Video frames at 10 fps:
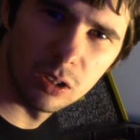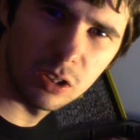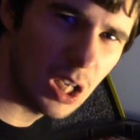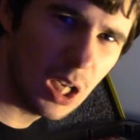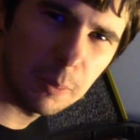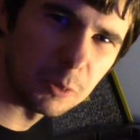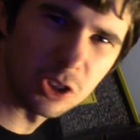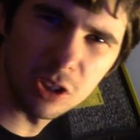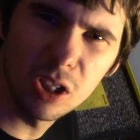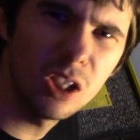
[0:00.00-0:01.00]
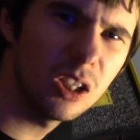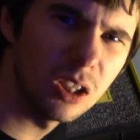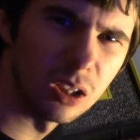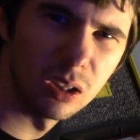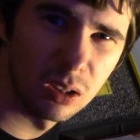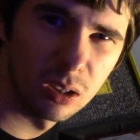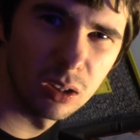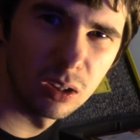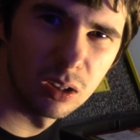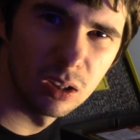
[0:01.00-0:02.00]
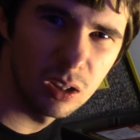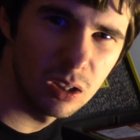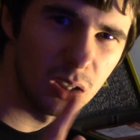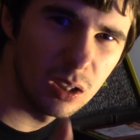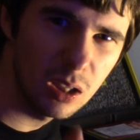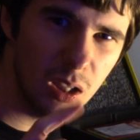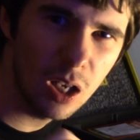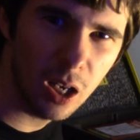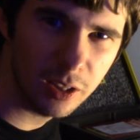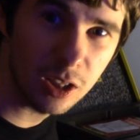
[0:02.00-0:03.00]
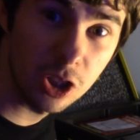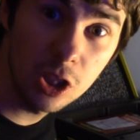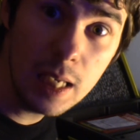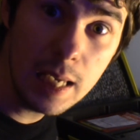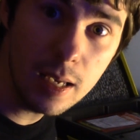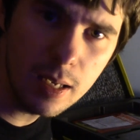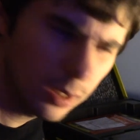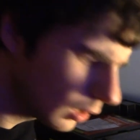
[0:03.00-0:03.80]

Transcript: damn son, you got the shit.